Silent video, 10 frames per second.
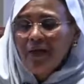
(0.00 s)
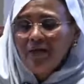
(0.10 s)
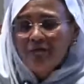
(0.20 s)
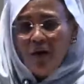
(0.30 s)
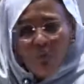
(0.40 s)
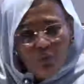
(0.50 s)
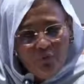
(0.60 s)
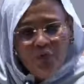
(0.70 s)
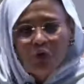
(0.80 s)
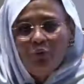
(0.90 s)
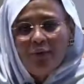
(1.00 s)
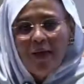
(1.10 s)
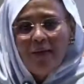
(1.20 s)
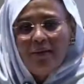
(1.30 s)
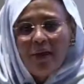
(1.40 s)
sovereignty
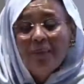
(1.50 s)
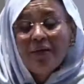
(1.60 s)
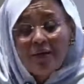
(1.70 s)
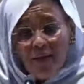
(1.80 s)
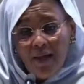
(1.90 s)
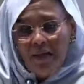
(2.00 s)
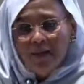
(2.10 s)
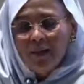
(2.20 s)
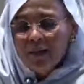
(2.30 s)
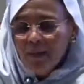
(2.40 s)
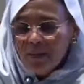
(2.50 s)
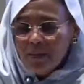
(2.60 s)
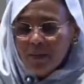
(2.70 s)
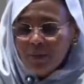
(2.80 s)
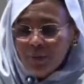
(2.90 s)
of Sudan
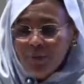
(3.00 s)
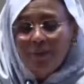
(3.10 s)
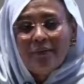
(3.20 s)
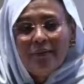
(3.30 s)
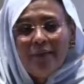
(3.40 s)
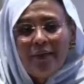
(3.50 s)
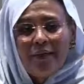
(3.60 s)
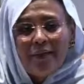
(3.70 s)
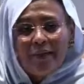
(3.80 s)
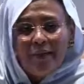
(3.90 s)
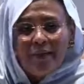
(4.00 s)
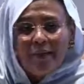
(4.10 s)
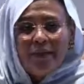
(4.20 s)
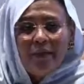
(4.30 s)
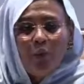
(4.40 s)
cannot be taken
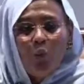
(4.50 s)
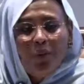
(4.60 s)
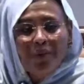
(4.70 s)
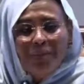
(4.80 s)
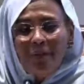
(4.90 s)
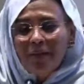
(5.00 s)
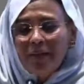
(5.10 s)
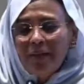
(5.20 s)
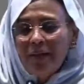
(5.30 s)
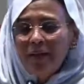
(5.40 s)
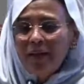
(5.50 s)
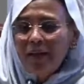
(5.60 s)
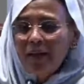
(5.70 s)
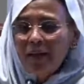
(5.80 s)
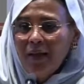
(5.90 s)
lightly. So that is
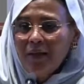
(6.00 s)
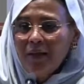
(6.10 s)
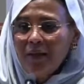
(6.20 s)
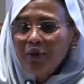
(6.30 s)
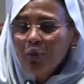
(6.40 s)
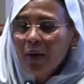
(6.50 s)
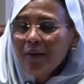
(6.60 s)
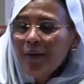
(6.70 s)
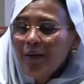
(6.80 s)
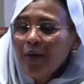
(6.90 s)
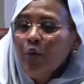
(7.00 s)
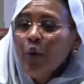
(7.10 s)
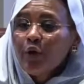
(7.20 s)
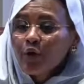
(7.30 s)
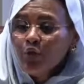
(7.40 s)
why we
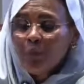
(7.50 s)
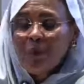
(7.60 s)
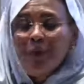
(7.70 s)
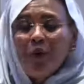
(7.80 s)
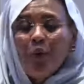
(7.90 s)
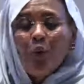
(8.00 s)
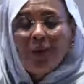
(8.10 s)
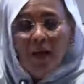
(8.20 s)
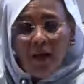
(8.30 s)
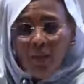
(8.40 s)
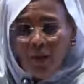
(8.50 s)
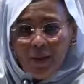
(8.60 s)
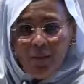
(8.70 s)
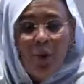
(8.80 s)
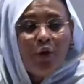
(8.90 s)
do not
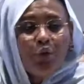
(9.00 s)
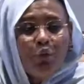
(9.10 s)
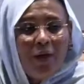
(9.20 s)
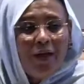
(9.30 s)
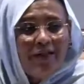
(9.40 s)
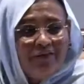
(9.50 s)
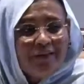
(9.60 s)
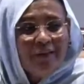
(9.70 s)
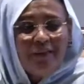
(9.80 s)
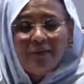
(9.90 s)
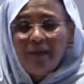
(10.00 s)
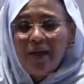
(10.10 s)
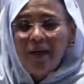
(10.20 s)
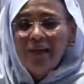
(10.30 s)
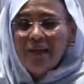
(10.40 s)
want
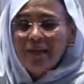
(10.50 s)
our